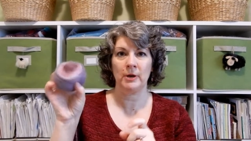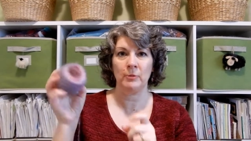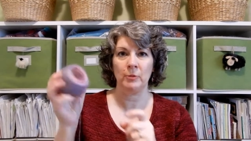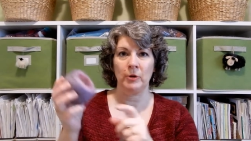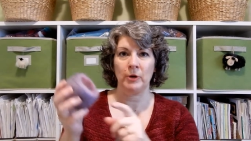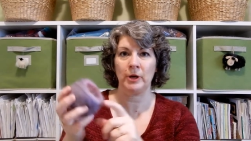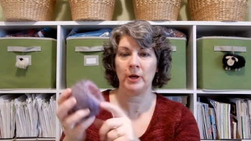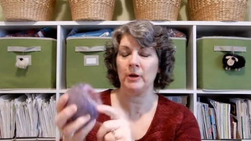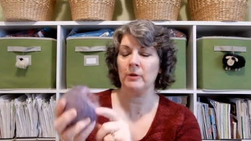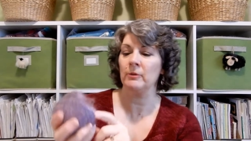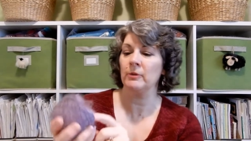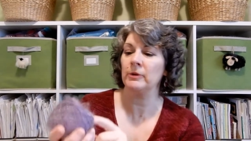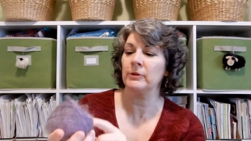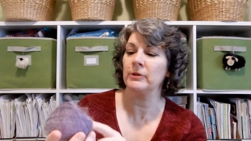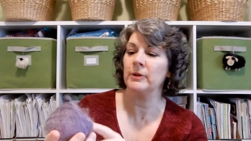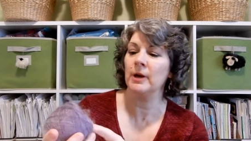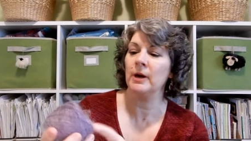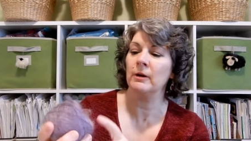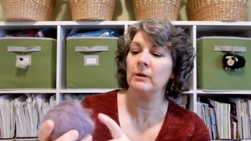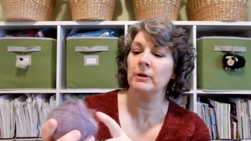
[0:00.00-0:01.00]
that I'm working
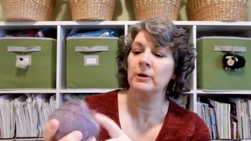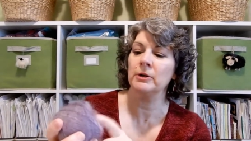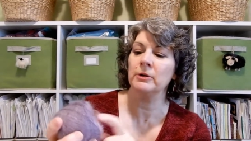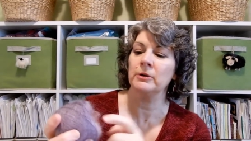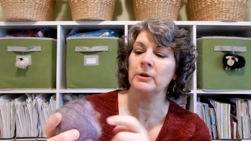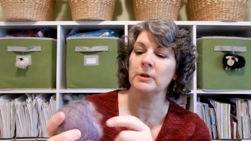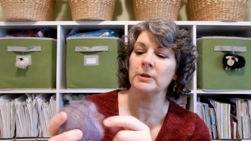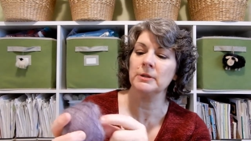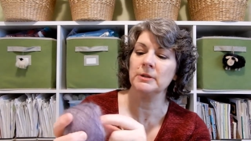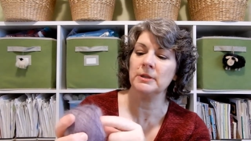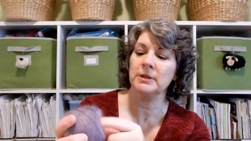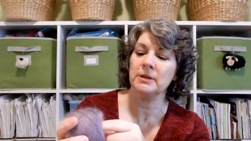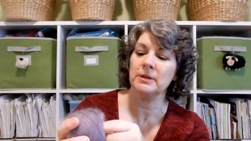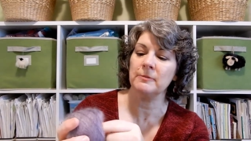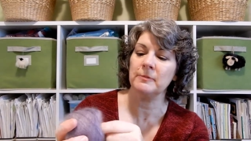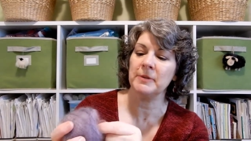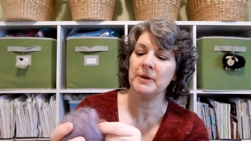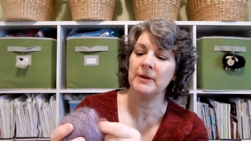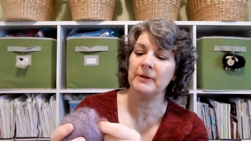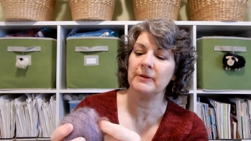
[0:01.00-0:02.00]
with now. And you can see
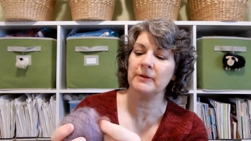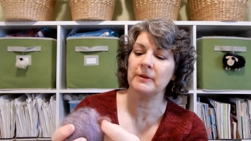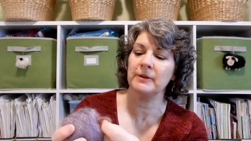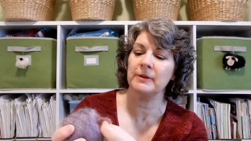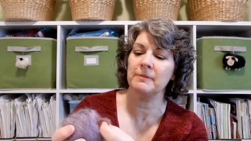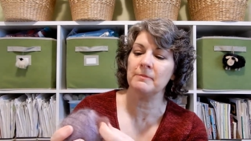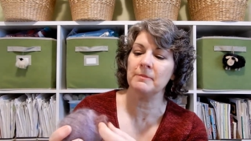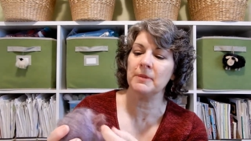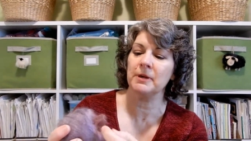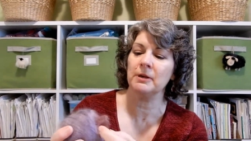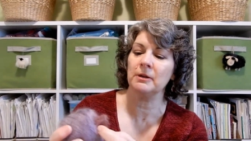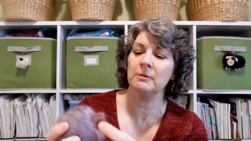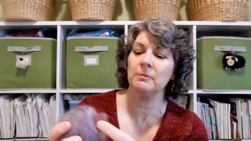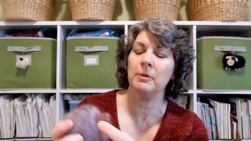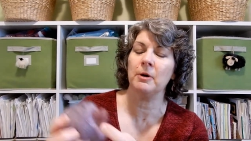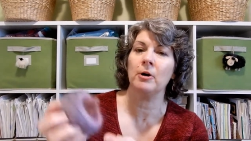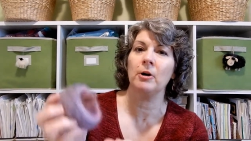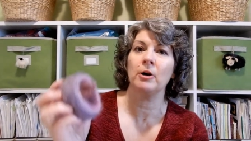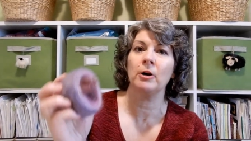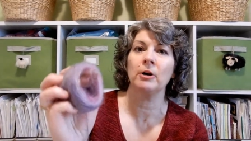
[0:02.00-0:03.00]
the middle
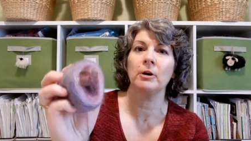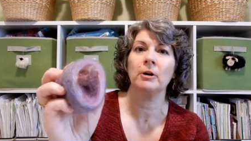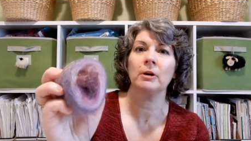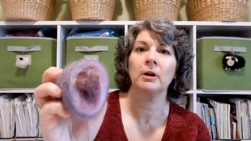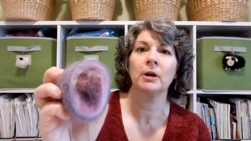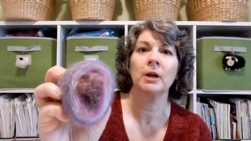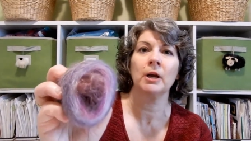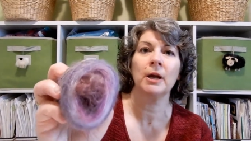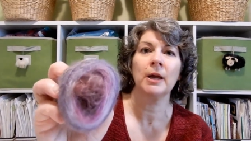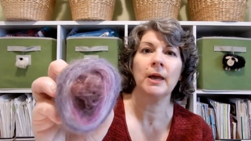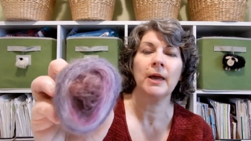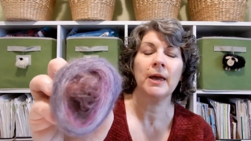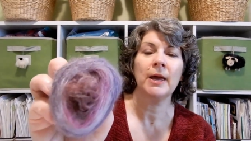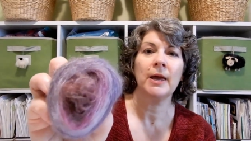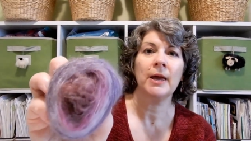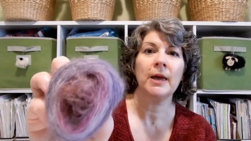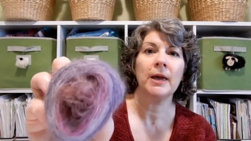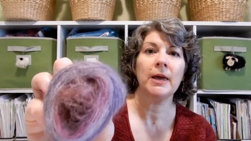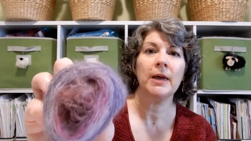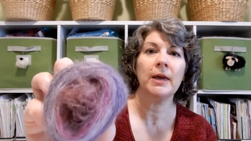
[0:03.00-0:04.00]
part
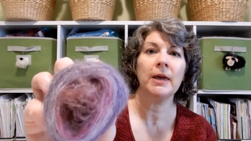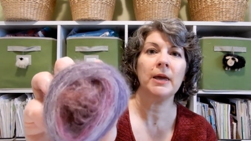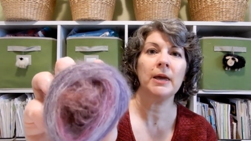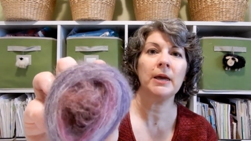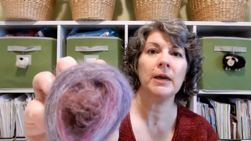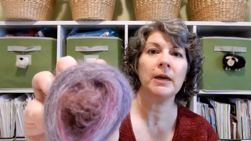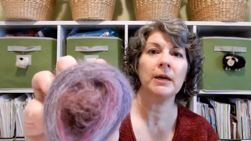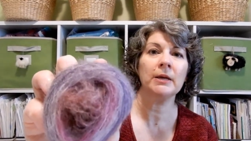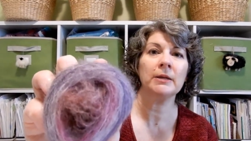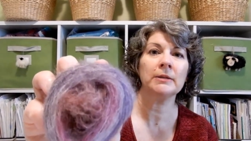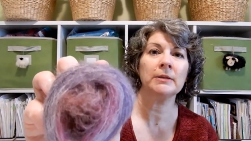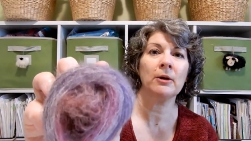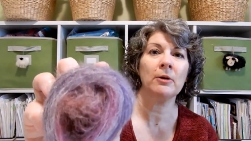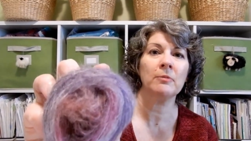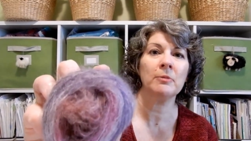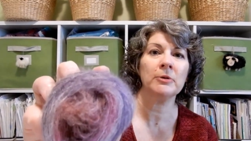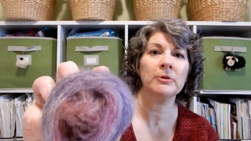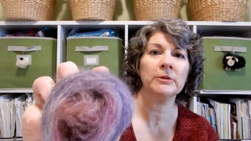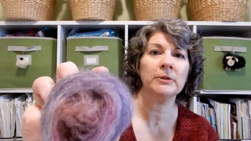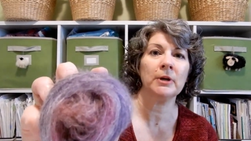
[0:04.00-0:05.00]
is
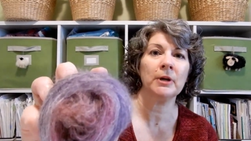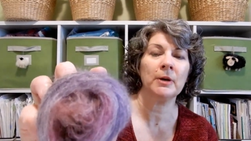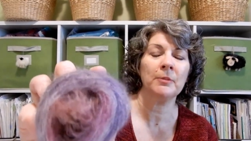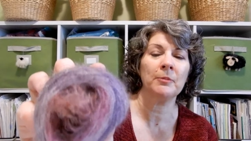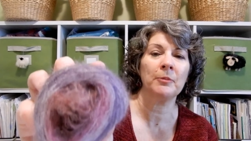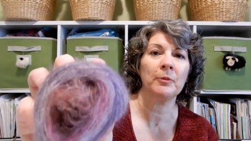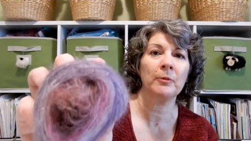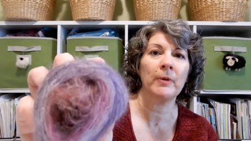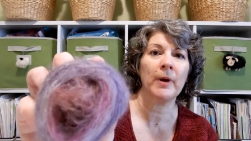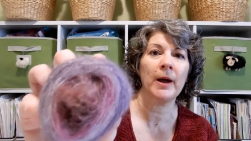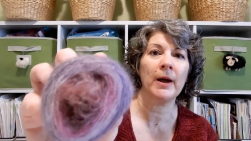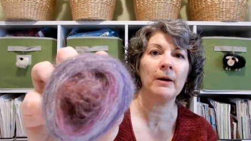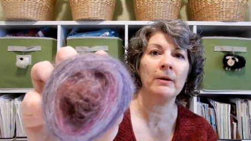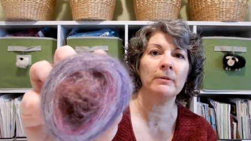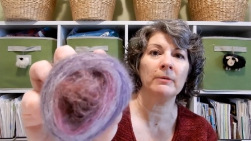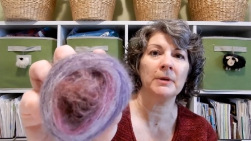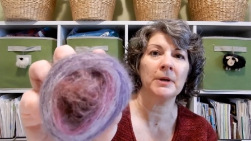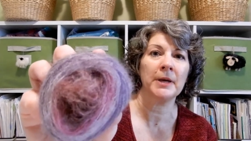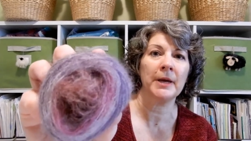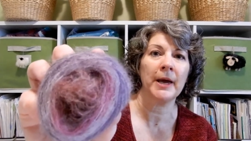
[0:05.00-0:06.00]
almost got a
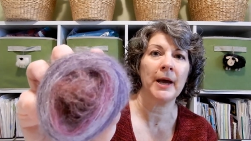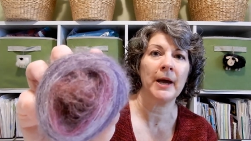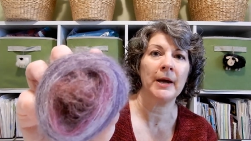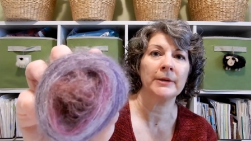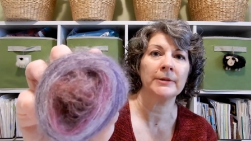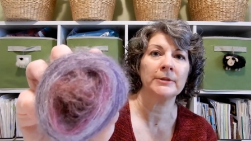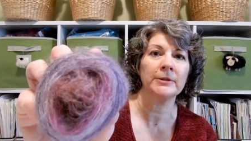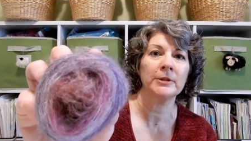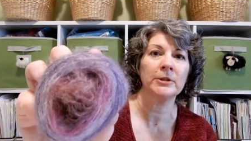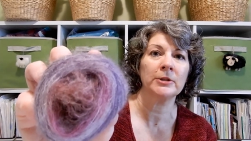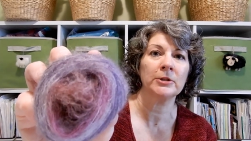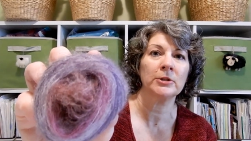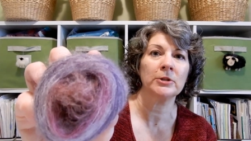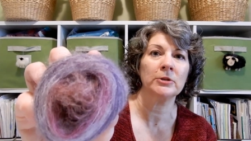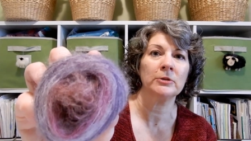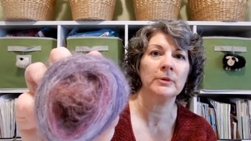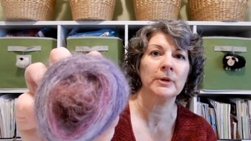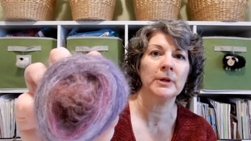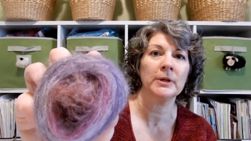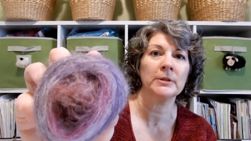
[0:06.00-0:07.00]
brown cast
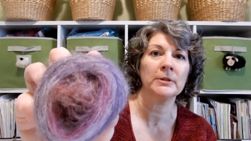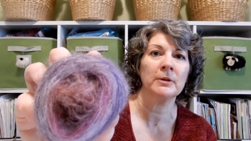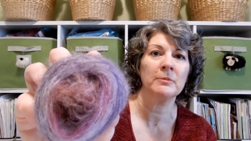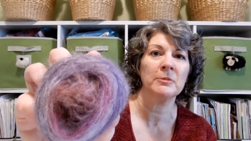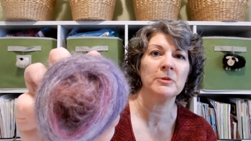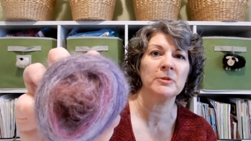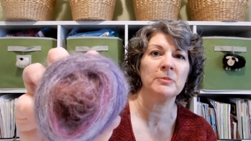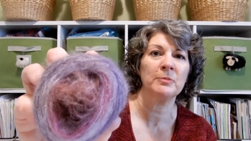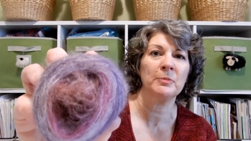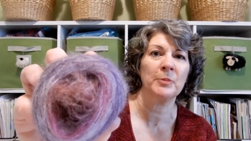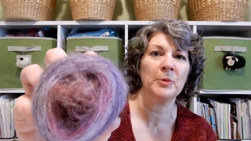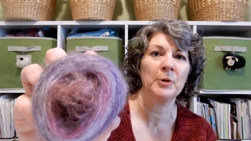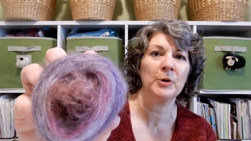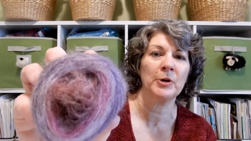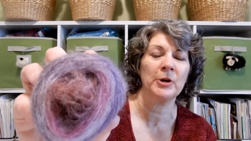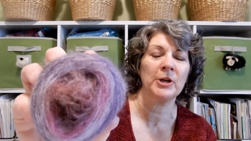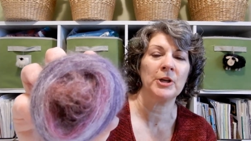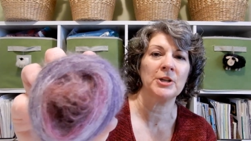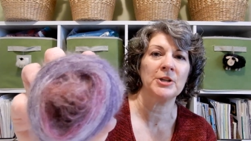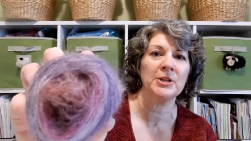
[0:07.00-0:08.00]
to it. It's almost
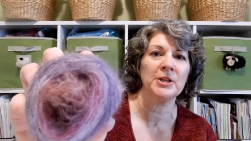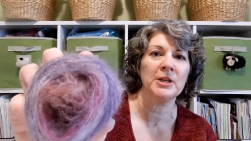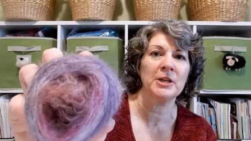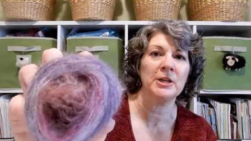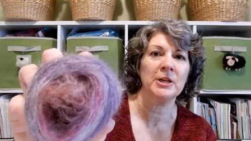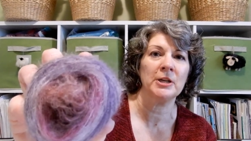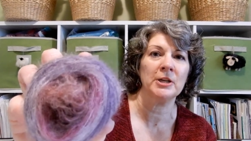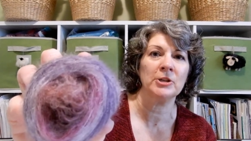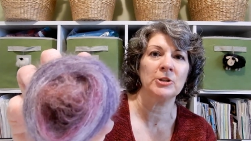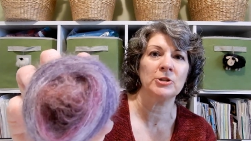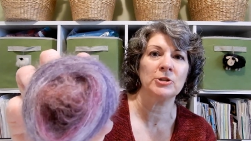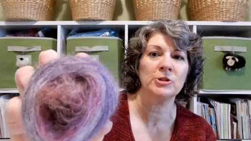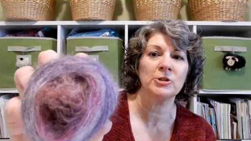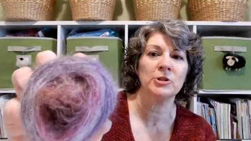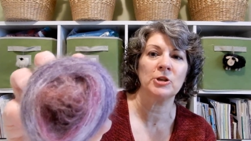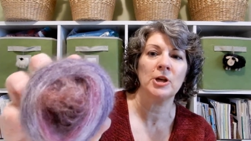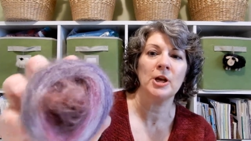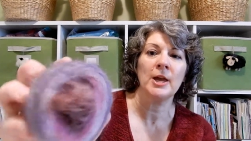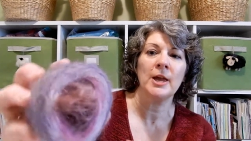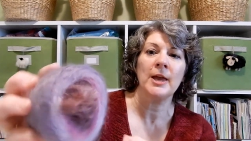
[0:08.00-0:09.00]

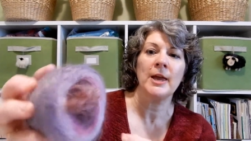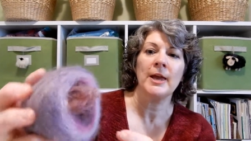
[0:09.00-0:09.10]
burgundy-ish.